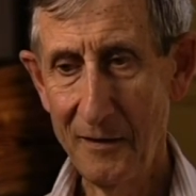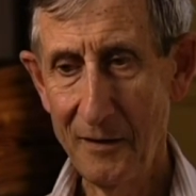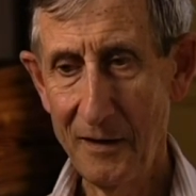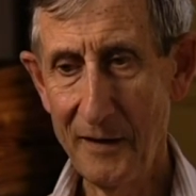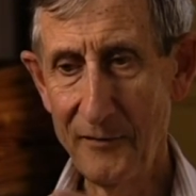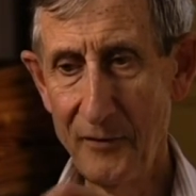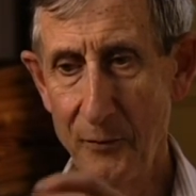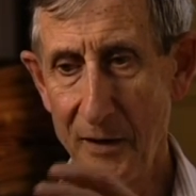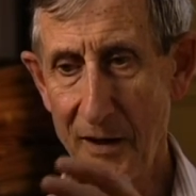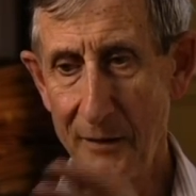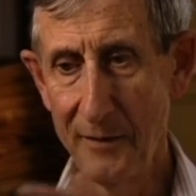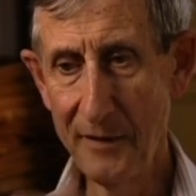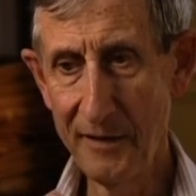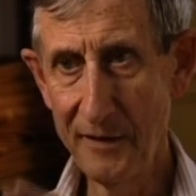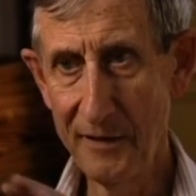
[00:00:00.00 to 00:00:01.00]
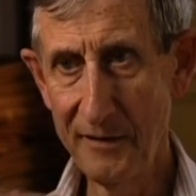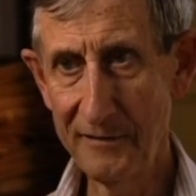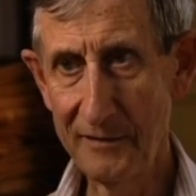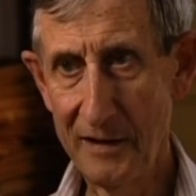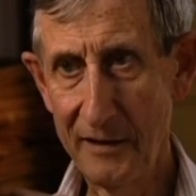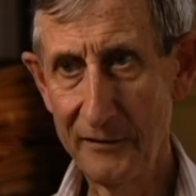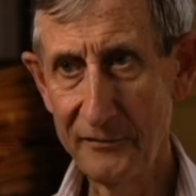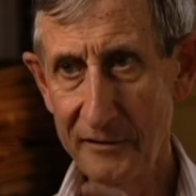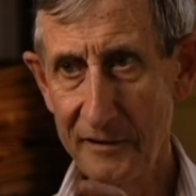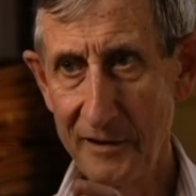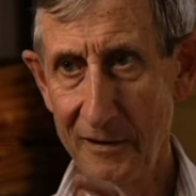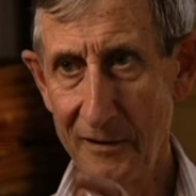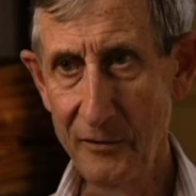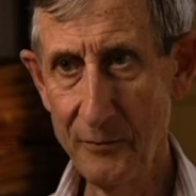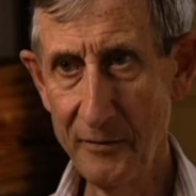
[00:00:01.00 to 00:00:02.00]
Everywhere where there's large
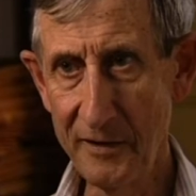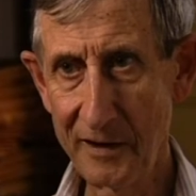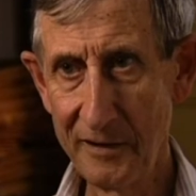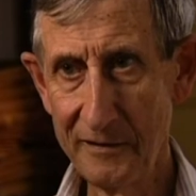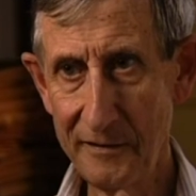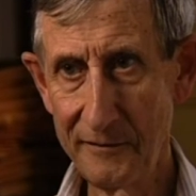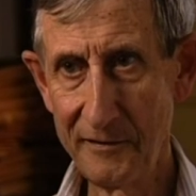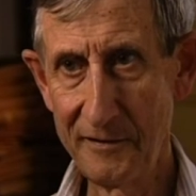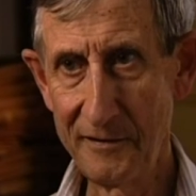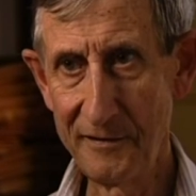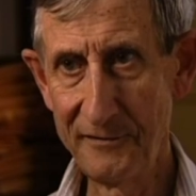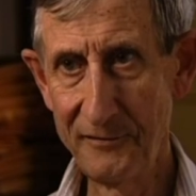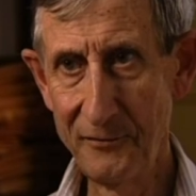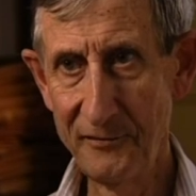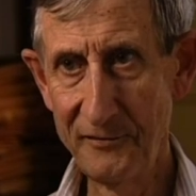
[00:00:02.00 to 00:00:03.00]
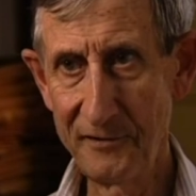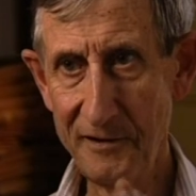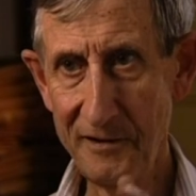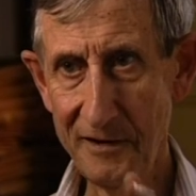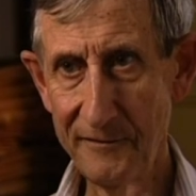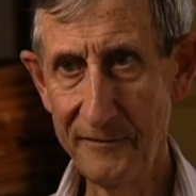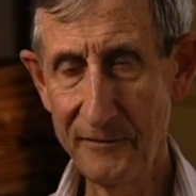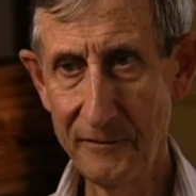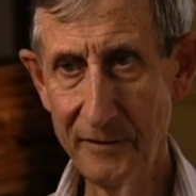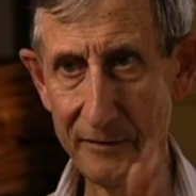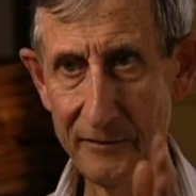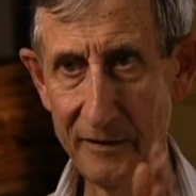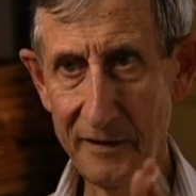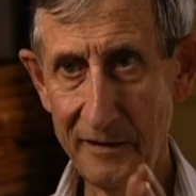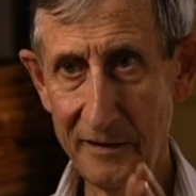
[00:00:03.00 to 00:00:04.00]
scale human activities, you see infrared
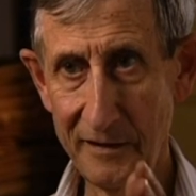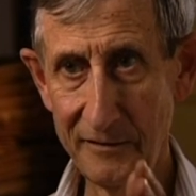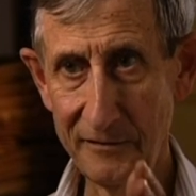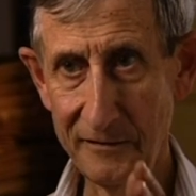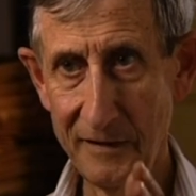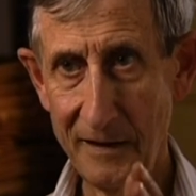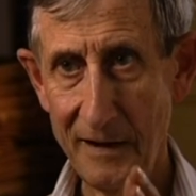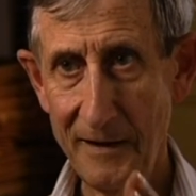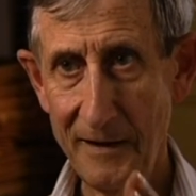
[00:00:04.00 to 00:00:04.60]
radiation.